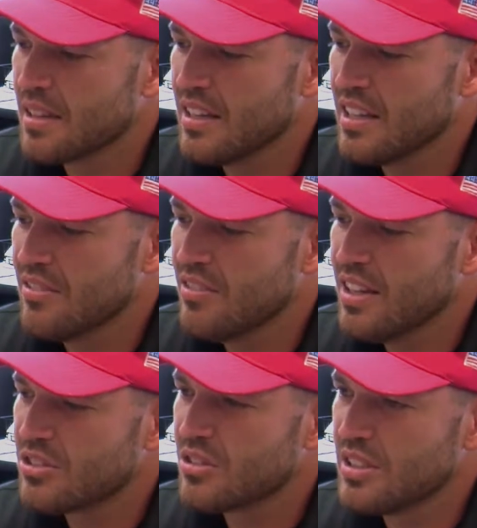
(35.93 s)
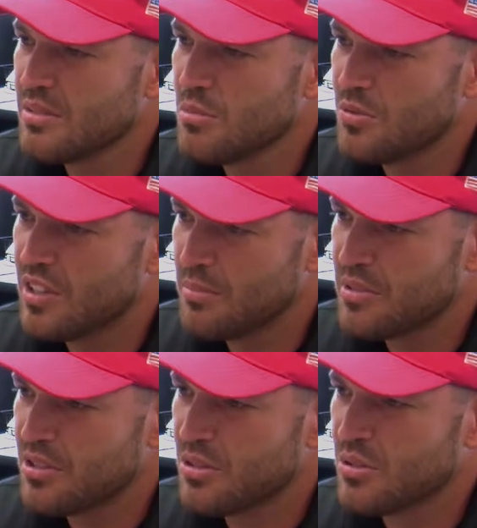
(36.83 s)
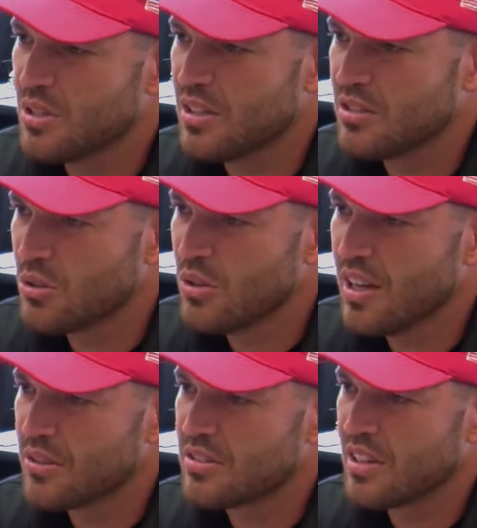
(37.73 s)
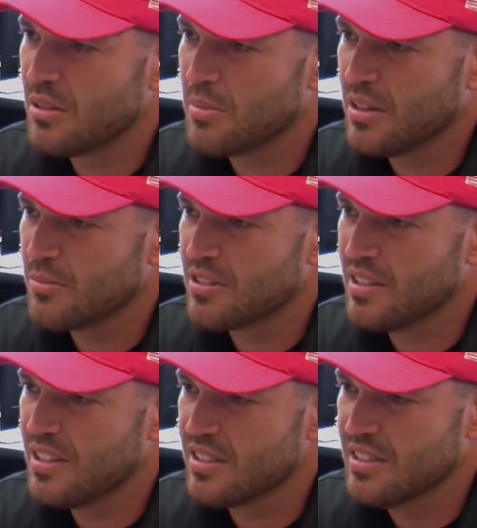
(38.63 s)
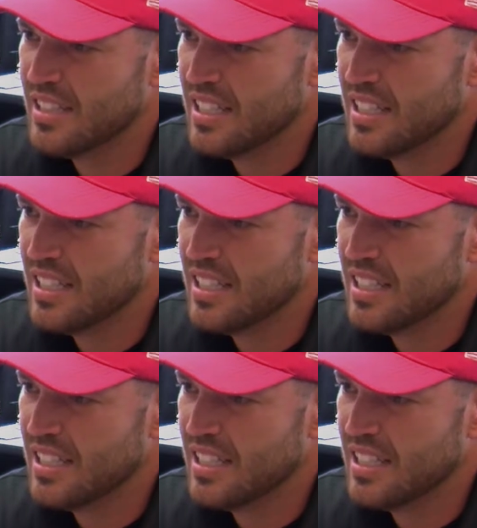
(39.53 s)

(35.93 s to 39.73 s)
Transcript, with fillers: And then eventually moved up to Toll House out by Humphrey Station.